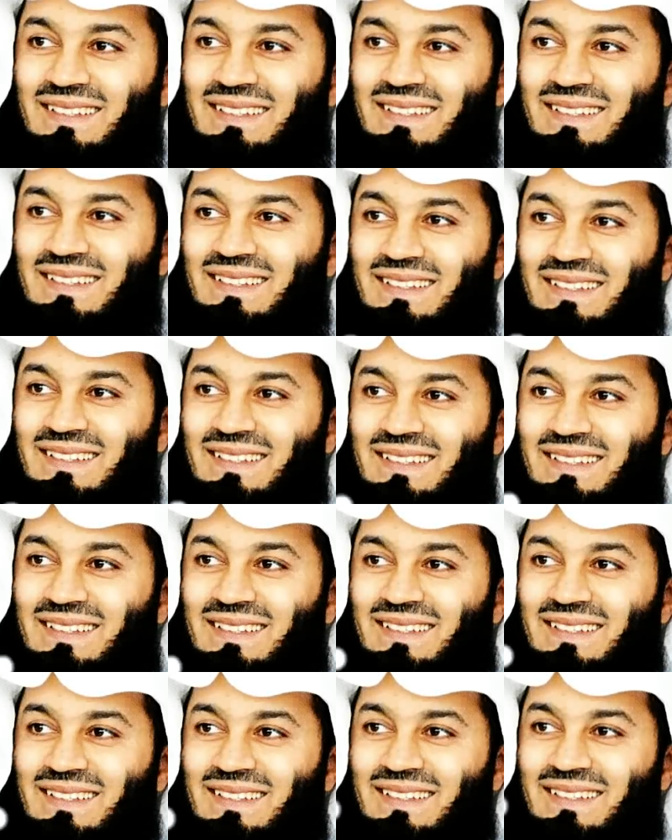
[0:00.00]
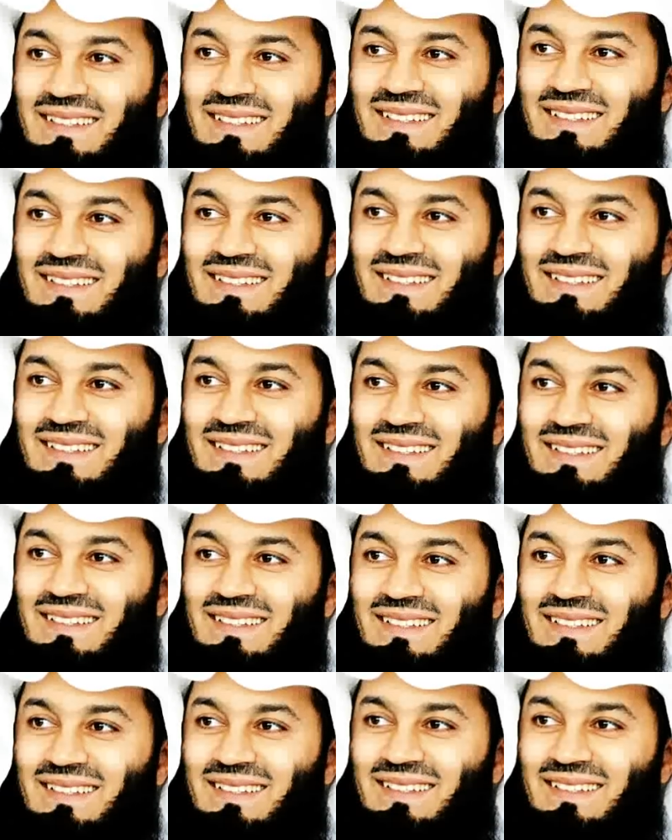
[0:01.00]
I'm telling you about my own
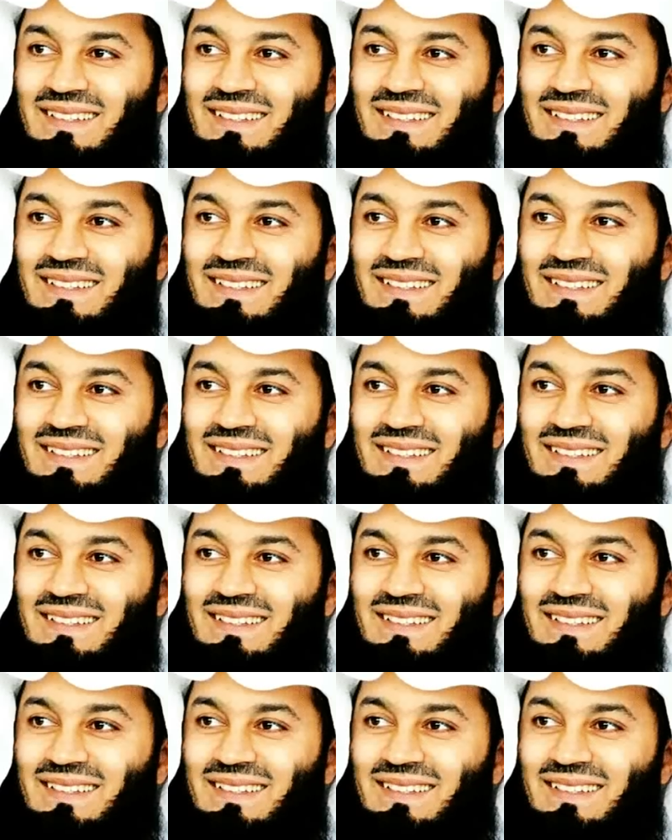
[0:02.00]
example.